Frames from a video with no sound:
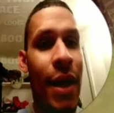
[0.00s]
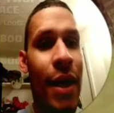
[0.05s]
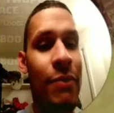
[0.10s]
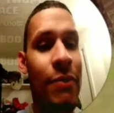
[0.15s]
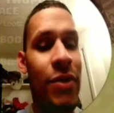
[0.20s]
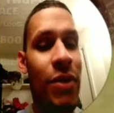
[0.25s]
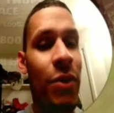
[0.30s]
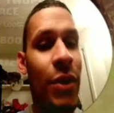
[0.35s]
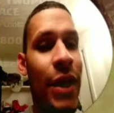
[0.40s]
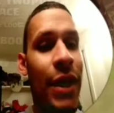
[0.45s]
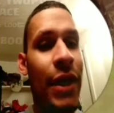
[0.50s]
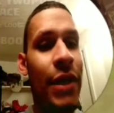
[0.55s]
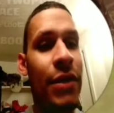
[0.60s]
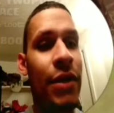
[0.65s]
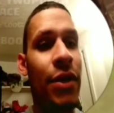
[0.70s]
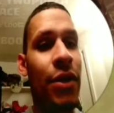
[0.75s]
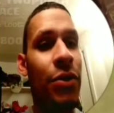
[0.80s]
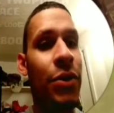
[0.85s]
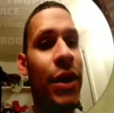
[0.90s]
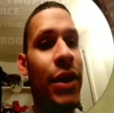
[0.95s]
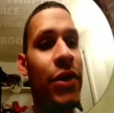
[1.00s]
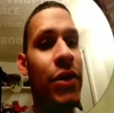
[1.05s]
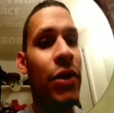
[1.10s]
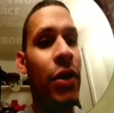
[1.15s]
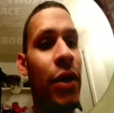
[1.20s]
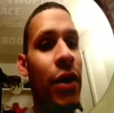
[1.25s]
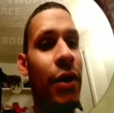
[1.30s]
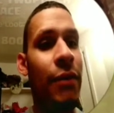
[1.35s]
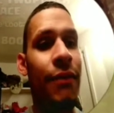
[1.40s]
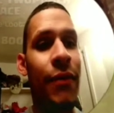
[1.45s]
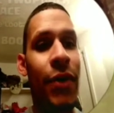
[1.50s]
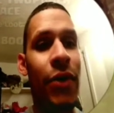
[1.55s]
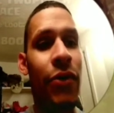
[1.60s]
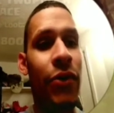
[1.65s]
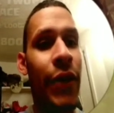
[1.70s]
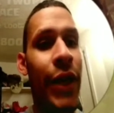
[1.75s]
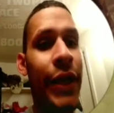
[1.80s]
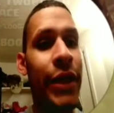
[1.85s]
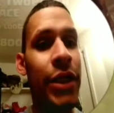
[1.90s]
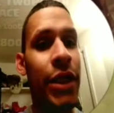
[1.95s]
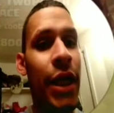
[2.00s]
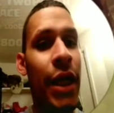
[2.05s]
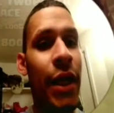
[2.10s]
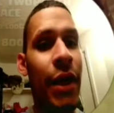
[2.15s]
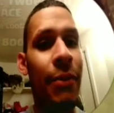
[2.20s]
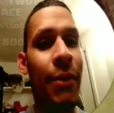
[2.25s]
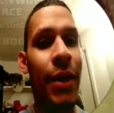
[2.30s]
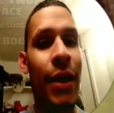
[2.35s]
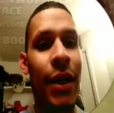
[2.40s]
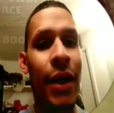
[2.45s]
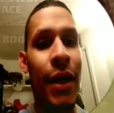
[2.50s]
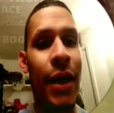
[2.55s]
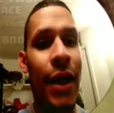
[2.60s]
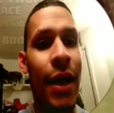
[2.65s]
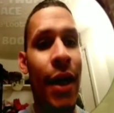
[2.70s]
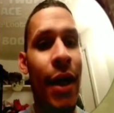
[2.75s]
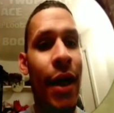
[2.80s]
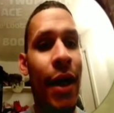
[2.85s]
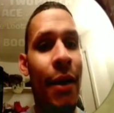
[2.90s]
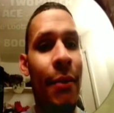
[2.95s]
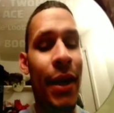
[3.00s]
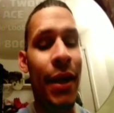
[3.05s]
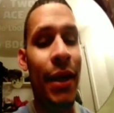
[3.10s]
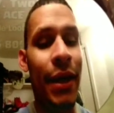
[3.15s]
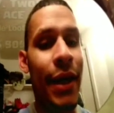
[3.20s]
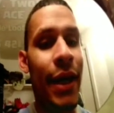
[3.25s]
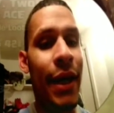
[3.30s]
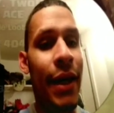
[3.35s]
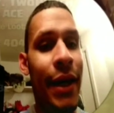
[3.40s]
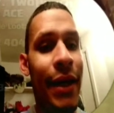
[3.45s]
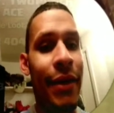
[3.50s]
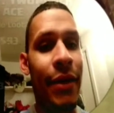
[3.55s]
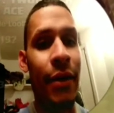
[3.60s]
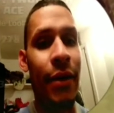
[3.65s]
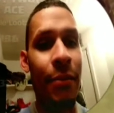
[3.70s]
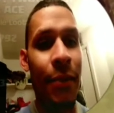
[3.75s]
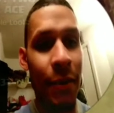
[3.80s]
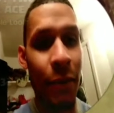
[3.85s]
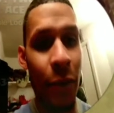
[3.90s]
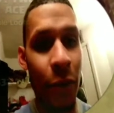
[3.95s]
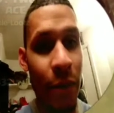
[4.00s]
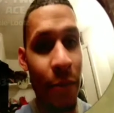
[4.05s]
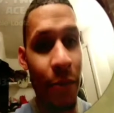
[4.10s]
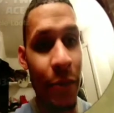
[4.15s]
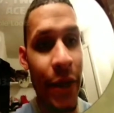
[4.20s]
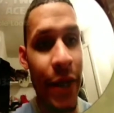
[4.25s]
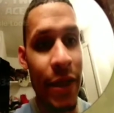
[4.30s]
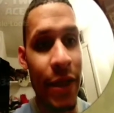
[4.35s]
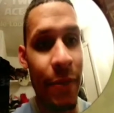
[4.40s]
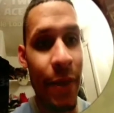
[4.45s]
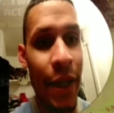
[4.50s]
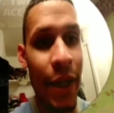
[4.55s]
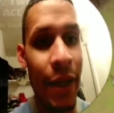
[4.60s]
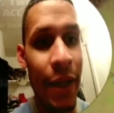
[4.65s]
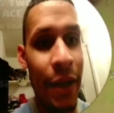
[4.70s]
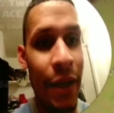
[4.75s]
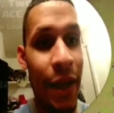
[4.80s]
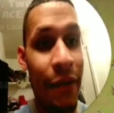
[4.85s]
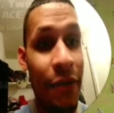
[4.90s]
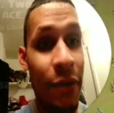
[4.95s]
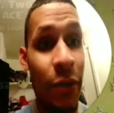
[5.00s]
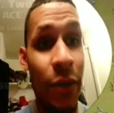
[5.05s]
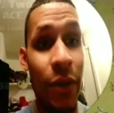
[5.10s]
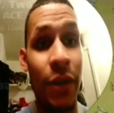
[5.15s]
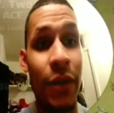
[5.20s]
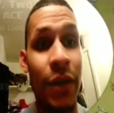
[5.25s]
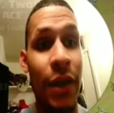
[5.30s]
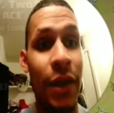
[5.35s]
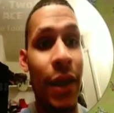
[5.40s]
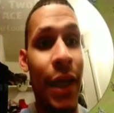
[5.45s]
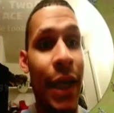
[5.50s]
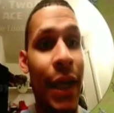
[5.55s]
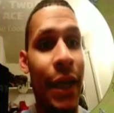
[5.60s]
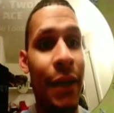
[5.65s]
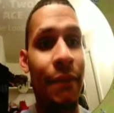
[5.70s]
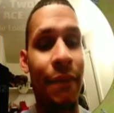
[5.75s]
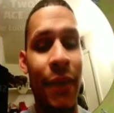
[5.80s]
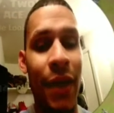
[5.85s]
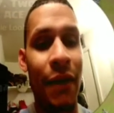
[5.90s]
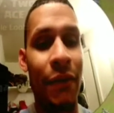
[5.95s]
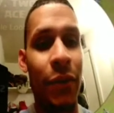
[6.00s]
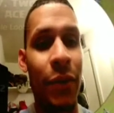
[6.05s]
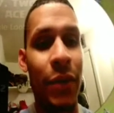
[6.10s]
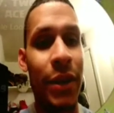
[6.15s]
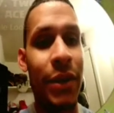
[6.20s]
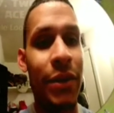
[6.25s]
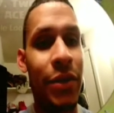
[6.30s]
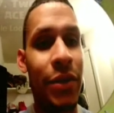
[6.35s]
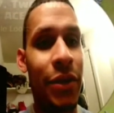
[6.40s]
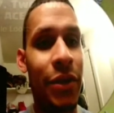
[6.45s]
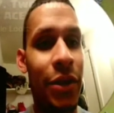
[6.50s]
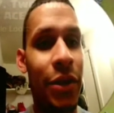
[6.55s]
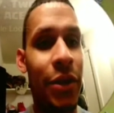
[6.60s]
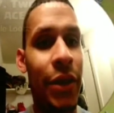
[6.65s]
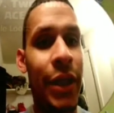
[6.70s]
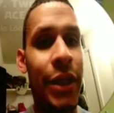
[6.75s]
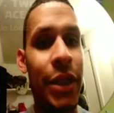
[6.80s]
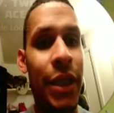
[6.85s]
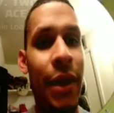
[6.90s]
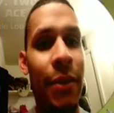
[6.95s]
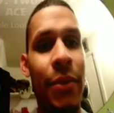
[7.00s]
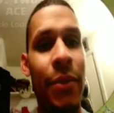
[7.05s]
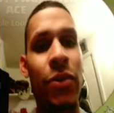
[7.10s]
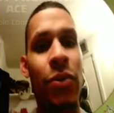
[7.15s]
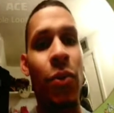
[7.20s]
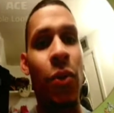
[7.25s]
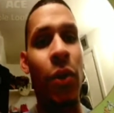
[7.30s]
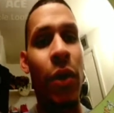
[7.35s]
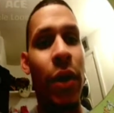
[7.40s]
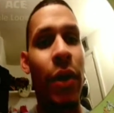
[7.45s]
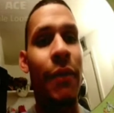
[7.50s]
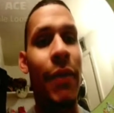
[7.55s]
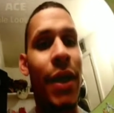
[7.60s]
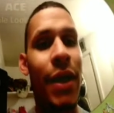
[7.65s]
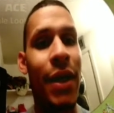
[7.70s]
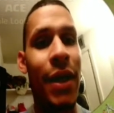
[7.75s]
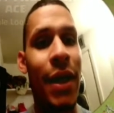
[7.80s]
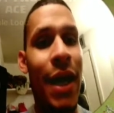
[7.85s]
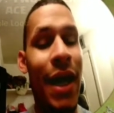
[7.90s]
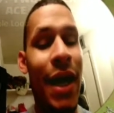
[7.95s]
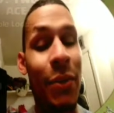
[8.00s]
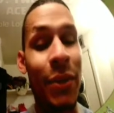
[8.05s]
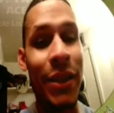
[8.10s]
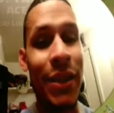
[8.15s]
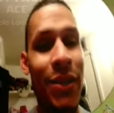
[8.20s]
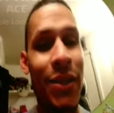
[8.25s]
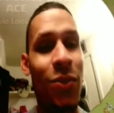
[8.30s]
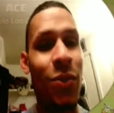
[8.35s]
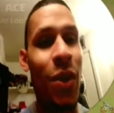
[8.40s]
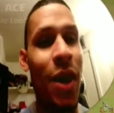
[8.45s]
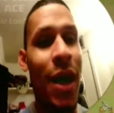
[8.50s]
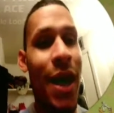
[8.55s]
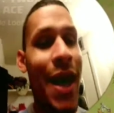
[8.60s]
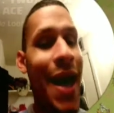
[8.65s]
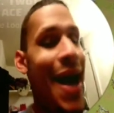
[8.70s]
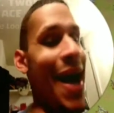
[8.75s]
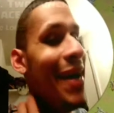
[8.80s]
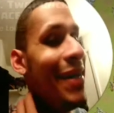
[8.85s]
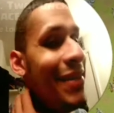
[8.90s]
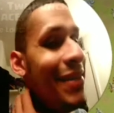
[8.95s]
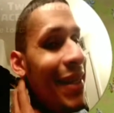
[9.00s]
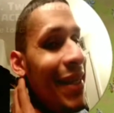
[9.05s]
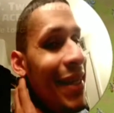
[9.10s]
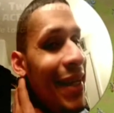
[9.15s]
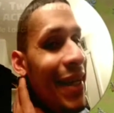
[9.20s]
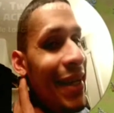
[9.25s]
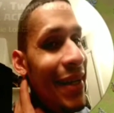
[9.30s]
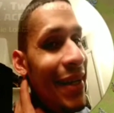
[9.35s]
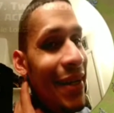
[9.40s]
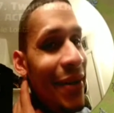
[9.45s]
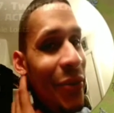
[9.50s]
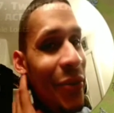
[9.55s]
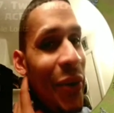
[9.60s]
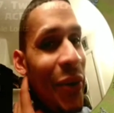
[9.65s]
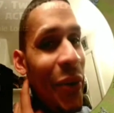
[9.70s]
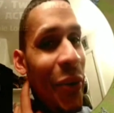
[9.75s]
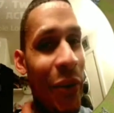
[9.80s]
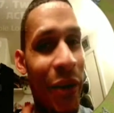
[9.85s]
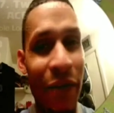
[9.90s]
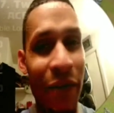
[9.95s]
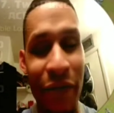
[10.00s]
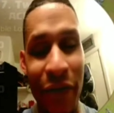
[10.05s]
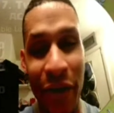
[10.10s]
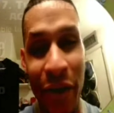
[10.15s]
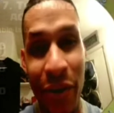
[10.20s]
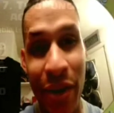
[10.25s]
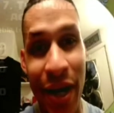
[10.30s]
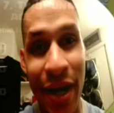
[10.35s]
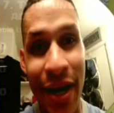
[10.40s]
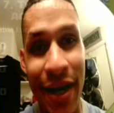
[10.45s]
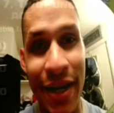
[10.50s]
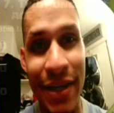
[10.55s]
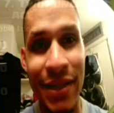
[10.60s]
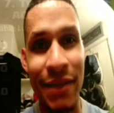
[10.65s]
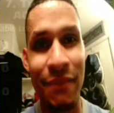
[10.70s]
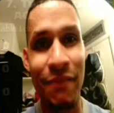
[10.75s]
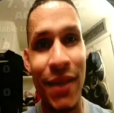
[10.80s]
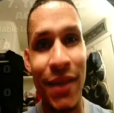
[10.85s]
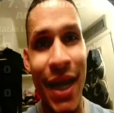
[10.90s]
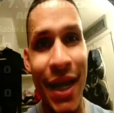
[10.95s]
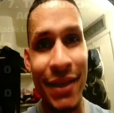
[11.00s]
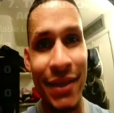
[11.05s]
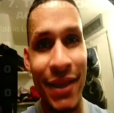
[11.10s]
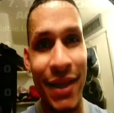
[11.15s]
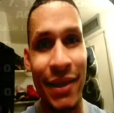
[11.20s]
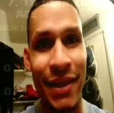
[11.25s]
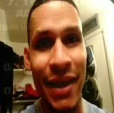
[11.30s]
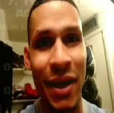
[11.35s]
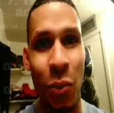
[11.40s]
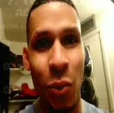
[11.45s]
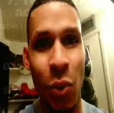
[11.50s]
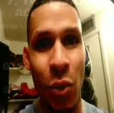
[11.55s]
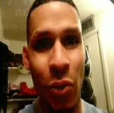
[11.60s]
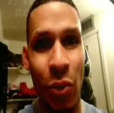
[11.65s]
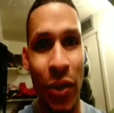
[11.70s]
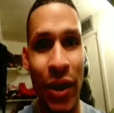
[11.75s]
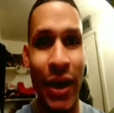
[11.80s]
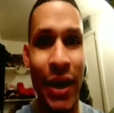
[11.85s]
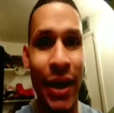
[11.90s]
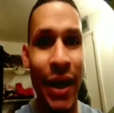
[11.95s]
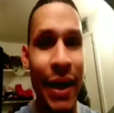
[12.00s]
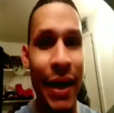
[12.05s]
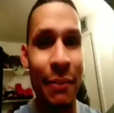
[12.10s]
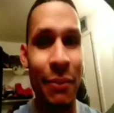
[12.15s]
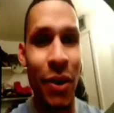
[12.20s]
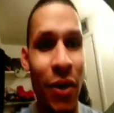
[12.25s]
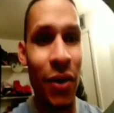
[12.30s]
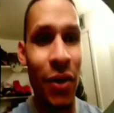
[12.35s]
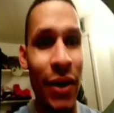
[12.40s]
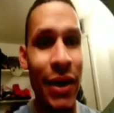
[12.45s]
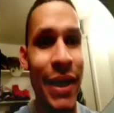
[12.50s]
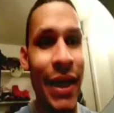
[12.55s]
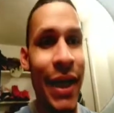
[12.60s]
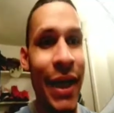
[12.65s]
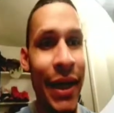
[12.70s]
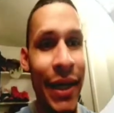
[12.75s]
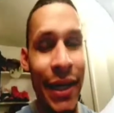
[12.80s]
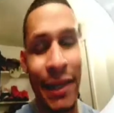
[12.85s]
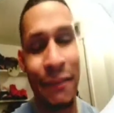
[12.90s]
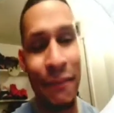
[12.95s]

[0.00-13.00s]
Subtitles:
So easy 3-star, great job, and again, I couldn't be more impressed by everyone on the clan. Everyone did such a great job this war, which is why I had to get it recorded for you guys, had to get that war recap on deck.